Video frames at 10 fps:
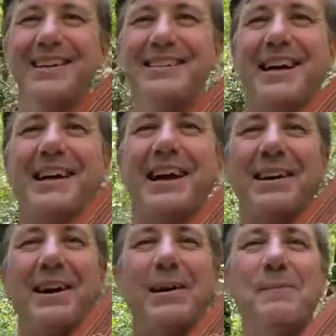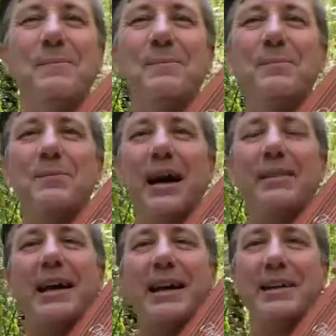check out, I
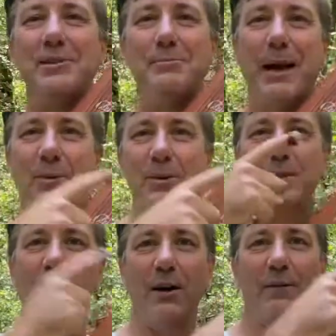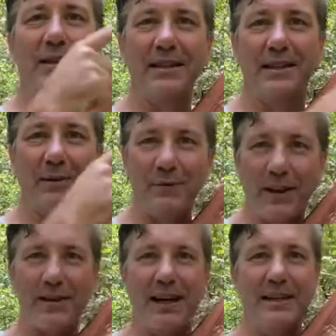think I got this backwards,
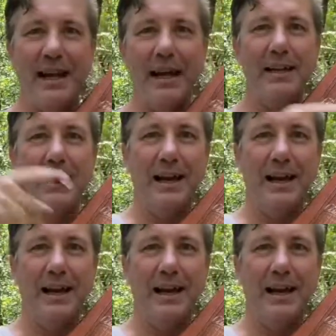celtfather.net.